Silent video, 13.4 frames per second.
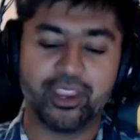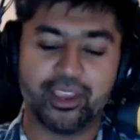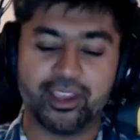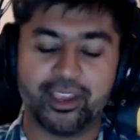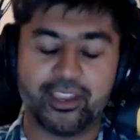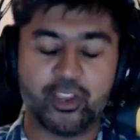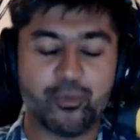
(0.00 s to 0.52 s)

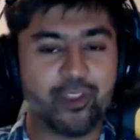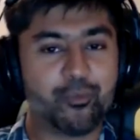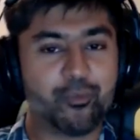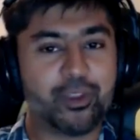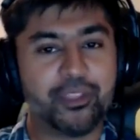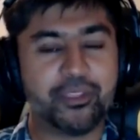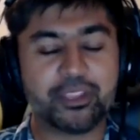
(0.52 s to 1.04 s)
you might
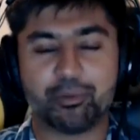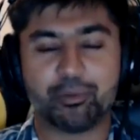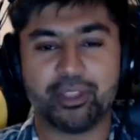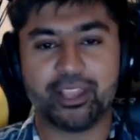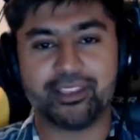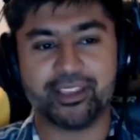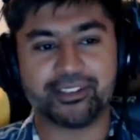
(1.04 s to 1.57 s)
have been in this
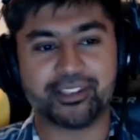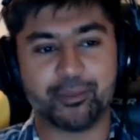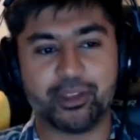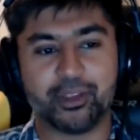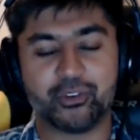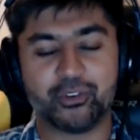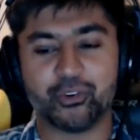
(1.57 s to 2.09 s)
playtest,
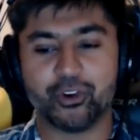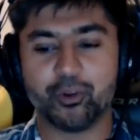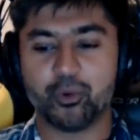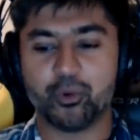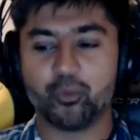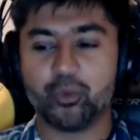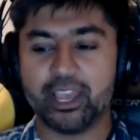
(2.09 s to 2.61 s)
I'm not
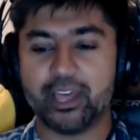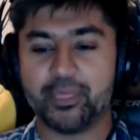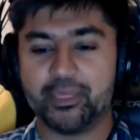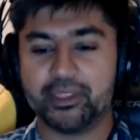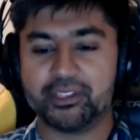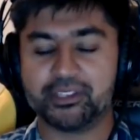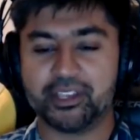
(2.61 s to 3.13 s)
sure, but we
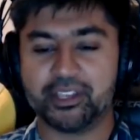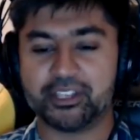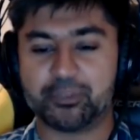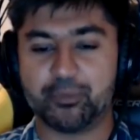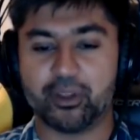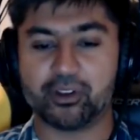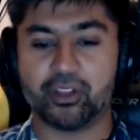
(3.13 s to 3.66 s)
have this
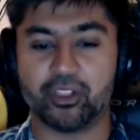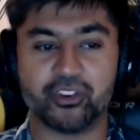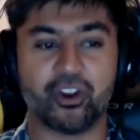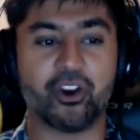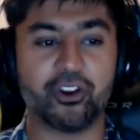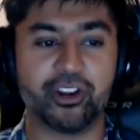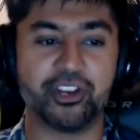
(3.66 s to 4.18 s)
spell called
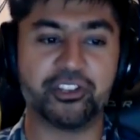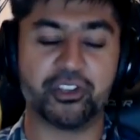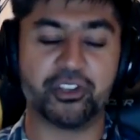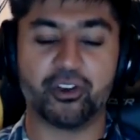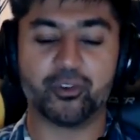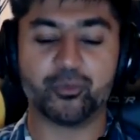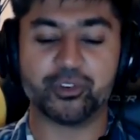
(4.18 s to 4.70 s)
Carnage
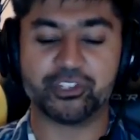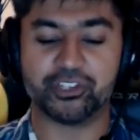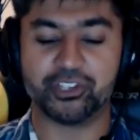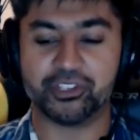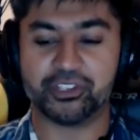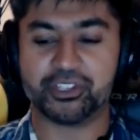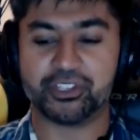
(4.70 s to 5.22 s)
Zone, which
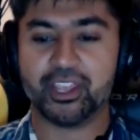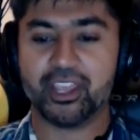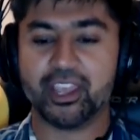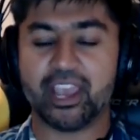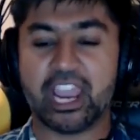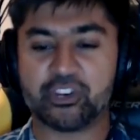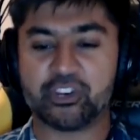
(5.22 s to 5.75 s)
is
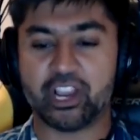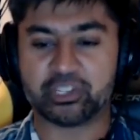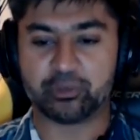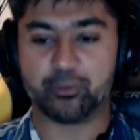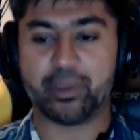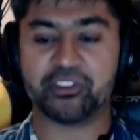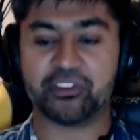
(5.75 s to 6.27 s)

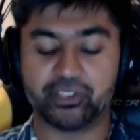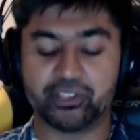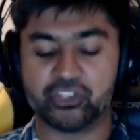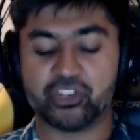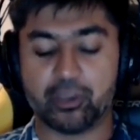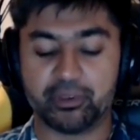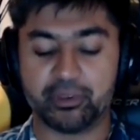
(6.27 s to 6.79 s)
Aatrox would basically
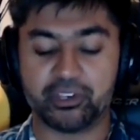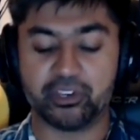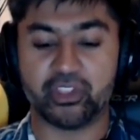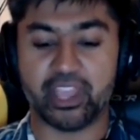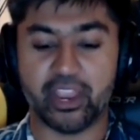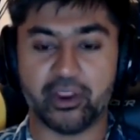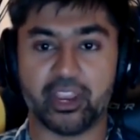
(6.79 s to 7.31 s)
jump
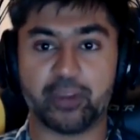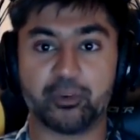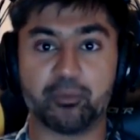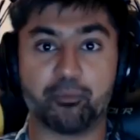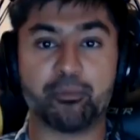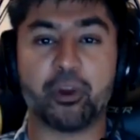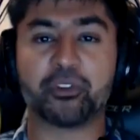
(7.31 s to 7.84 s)
into the area
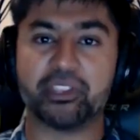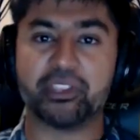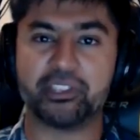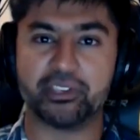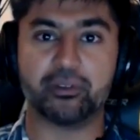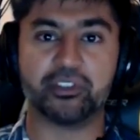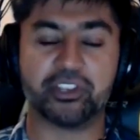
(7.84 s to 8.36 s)
and mark
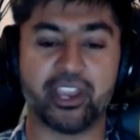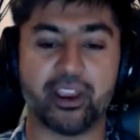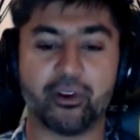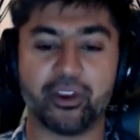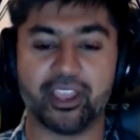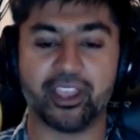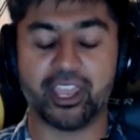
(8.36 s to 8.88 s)
this huge
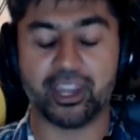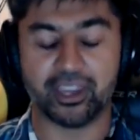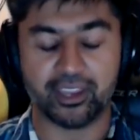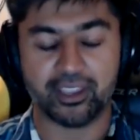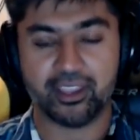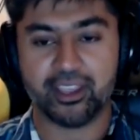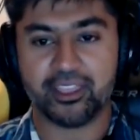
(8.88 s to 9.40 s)
area,
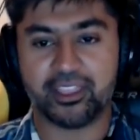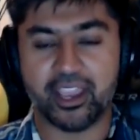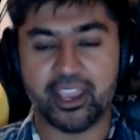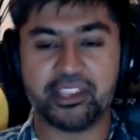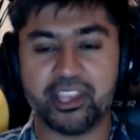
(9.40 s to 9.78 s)
and the